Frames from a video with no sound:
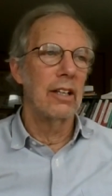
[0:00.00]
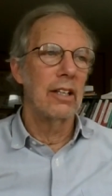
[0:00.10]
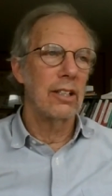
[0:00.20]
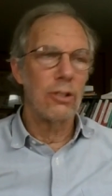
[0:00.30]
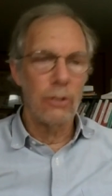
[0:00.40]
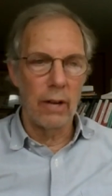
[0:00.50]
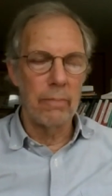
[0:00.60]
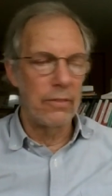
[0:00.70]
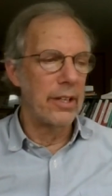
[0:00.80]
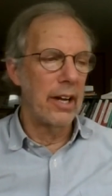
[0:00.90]
the Trump
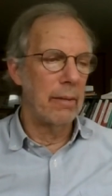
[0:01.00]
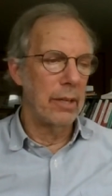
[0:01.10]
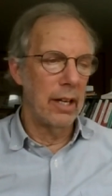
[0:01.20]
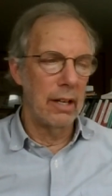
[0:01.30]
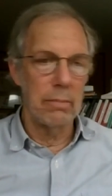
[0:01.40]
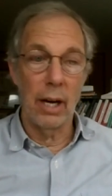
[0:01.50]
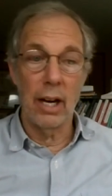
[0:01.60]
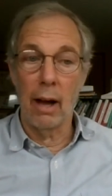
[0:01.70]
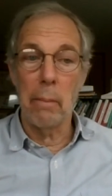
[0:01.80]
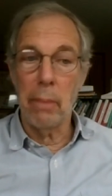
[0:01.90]
phenomenon, but
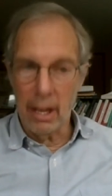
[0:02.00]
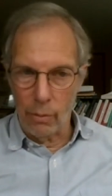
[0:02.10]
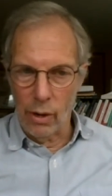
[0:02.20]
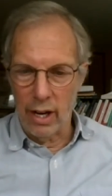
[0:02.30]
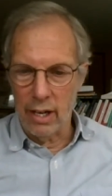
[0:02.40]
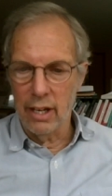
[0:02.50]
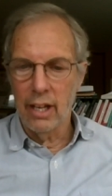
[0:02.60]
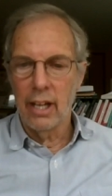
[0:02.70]
a big one